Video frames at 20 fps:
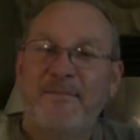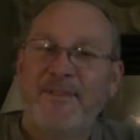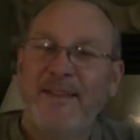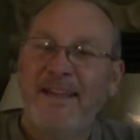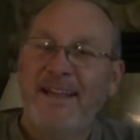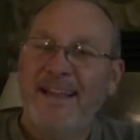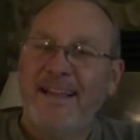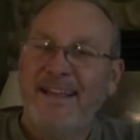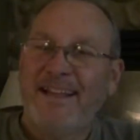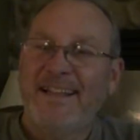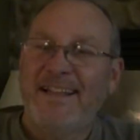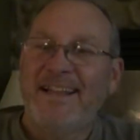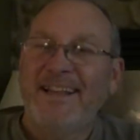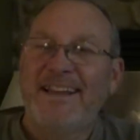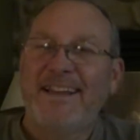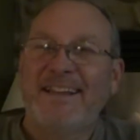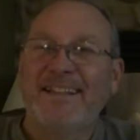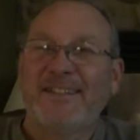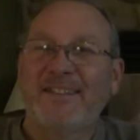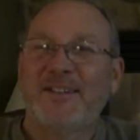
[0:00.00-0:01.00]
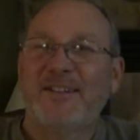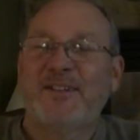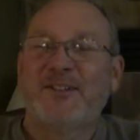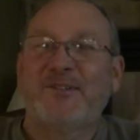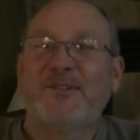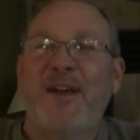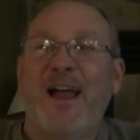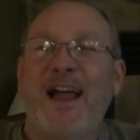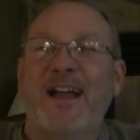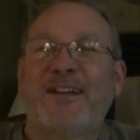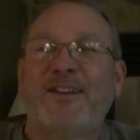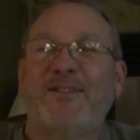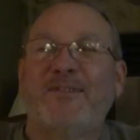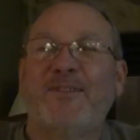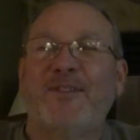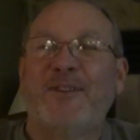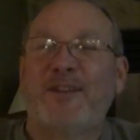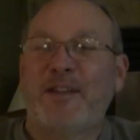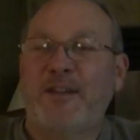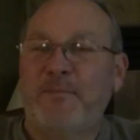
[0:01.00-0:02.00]
it, it is an
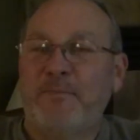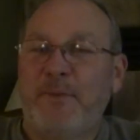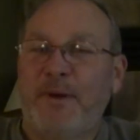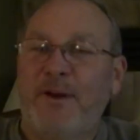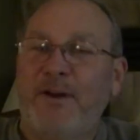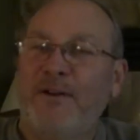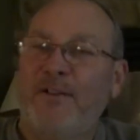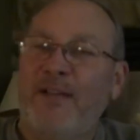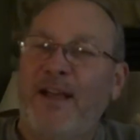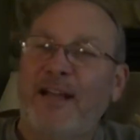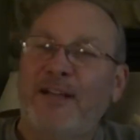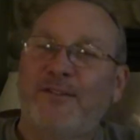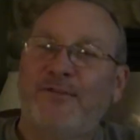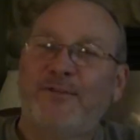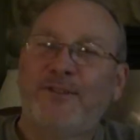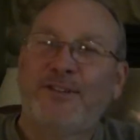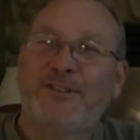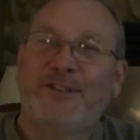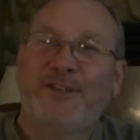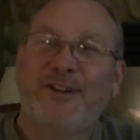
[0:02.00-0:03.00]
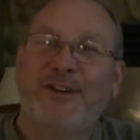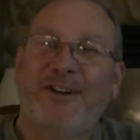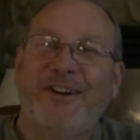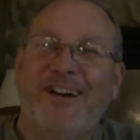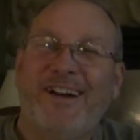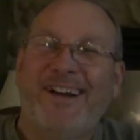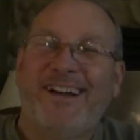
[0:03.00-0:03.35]
attractive looking beer, that's for sure.